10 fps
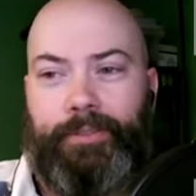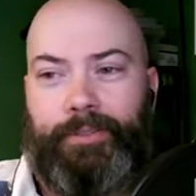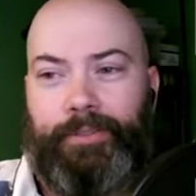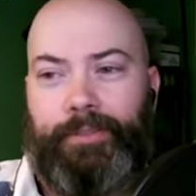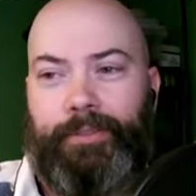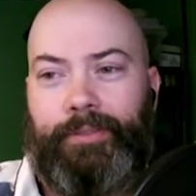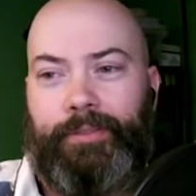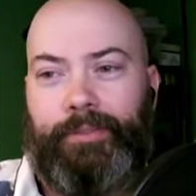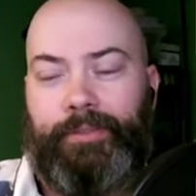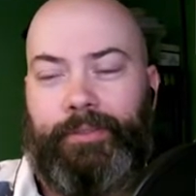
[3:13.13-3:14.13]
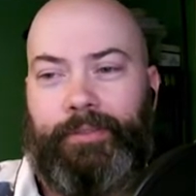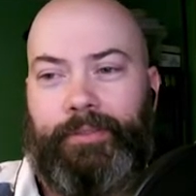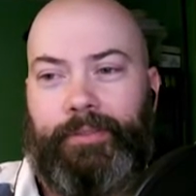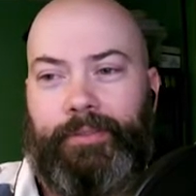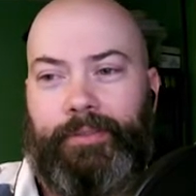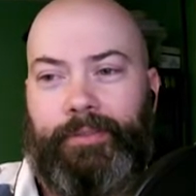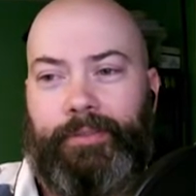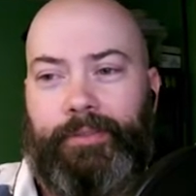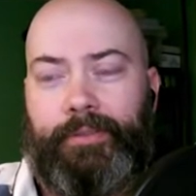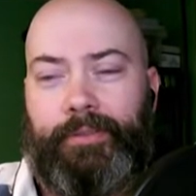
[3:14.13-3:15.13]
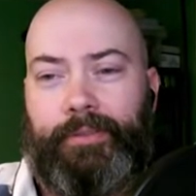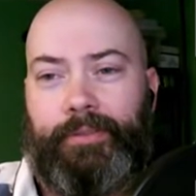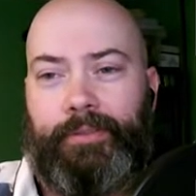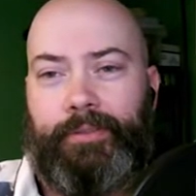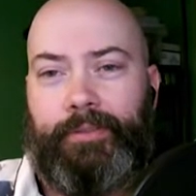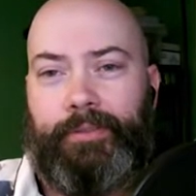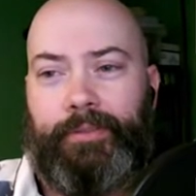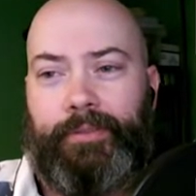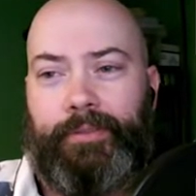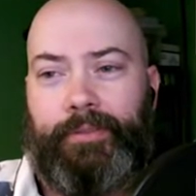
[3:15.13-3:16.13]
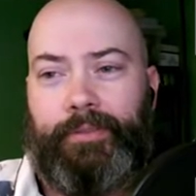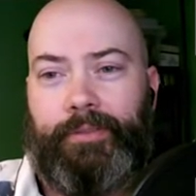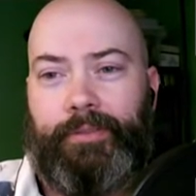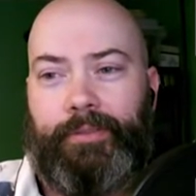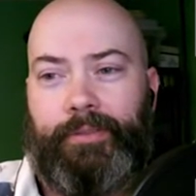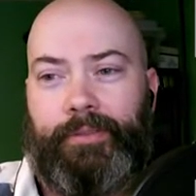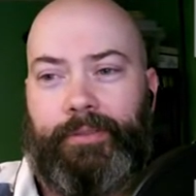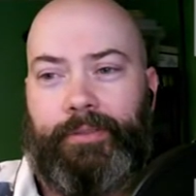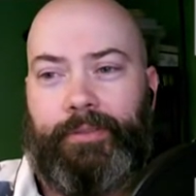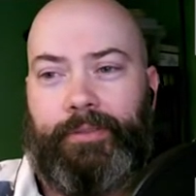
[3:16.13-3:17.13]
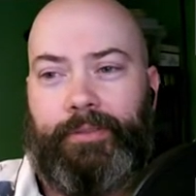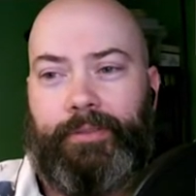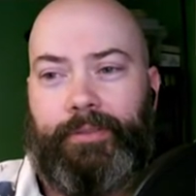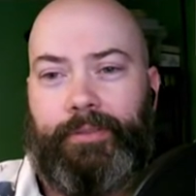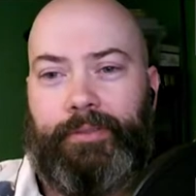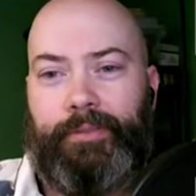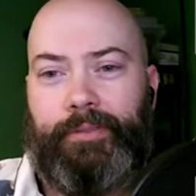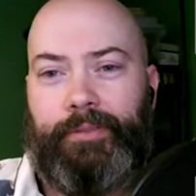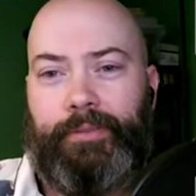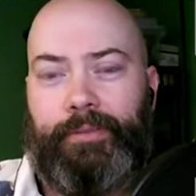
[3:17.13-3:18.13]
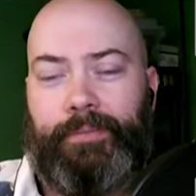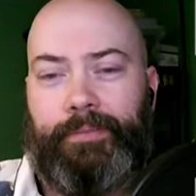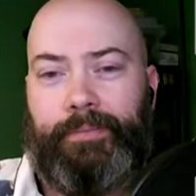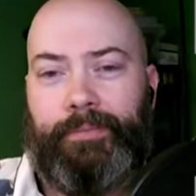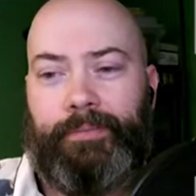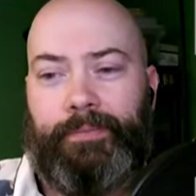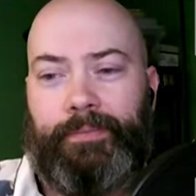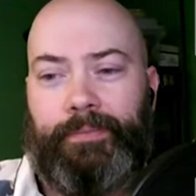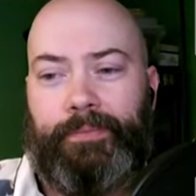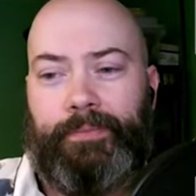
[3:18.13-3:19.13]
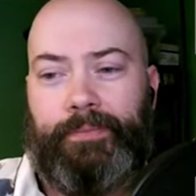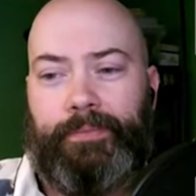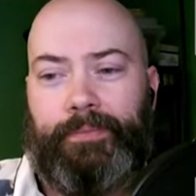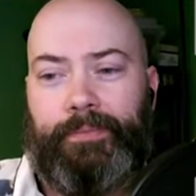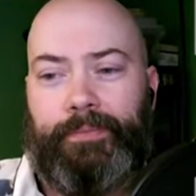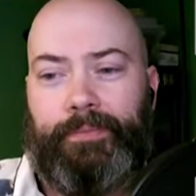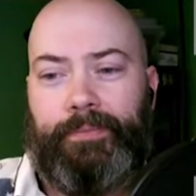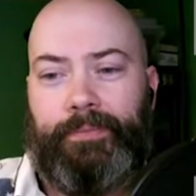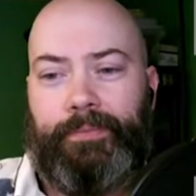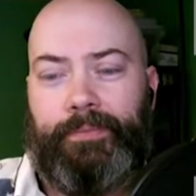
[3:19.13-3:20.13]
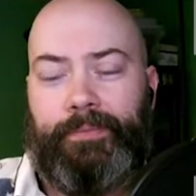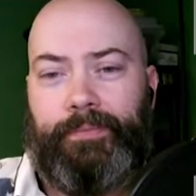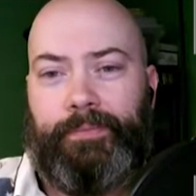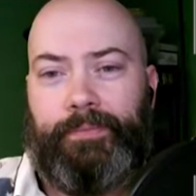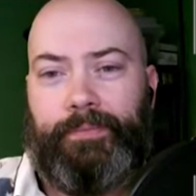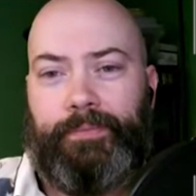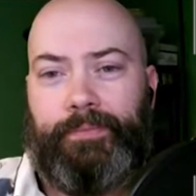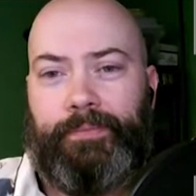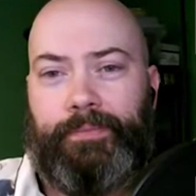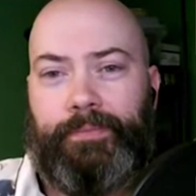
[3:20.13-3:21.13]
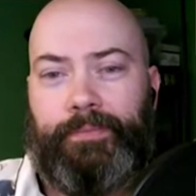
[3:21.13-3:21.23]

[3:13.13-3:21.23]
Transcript: No words are spoken by the person on screen.